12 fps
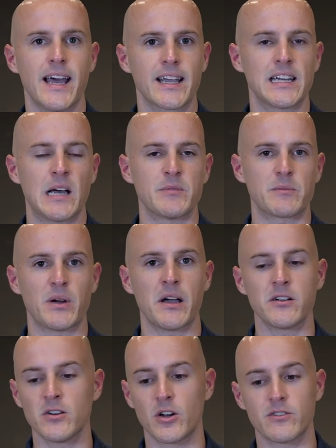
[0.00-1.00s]
economic
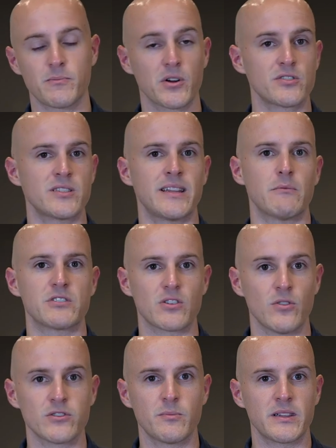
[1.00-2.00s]
buyer or the person that was
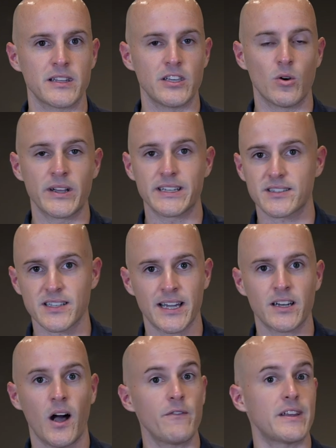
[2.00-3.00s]
ultimately going to
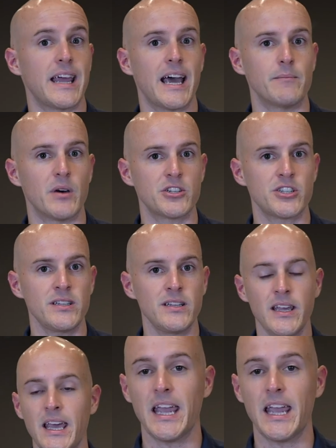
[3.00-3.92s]
sign off and had budget,